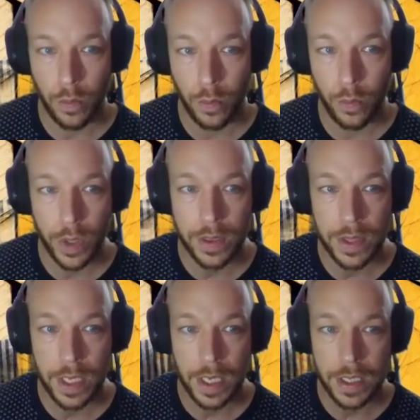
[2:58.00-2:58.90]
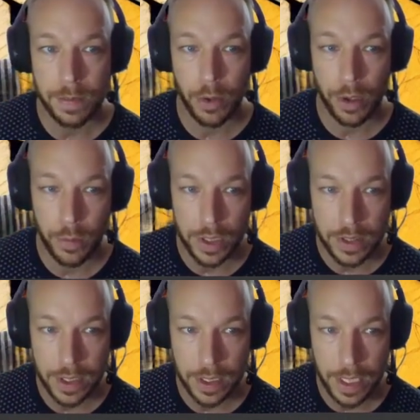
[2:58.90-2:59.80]
with the hist plot, we can
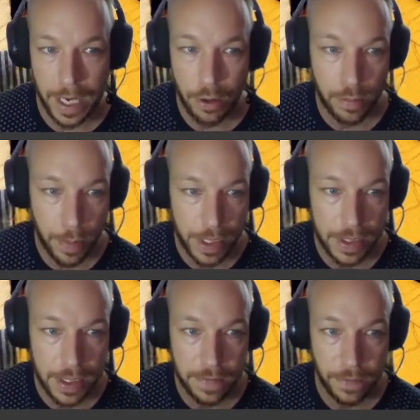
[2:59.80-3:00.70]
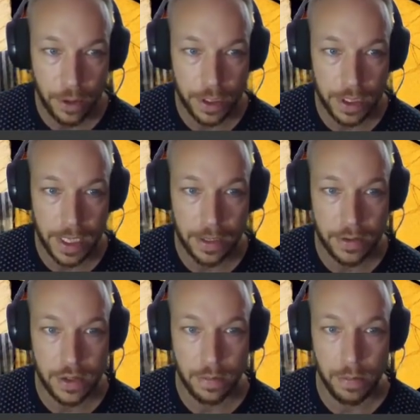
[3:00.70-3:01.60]
see count by default, it counts
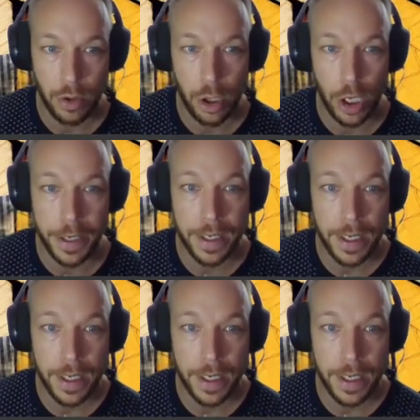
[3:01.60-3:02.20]
the plot,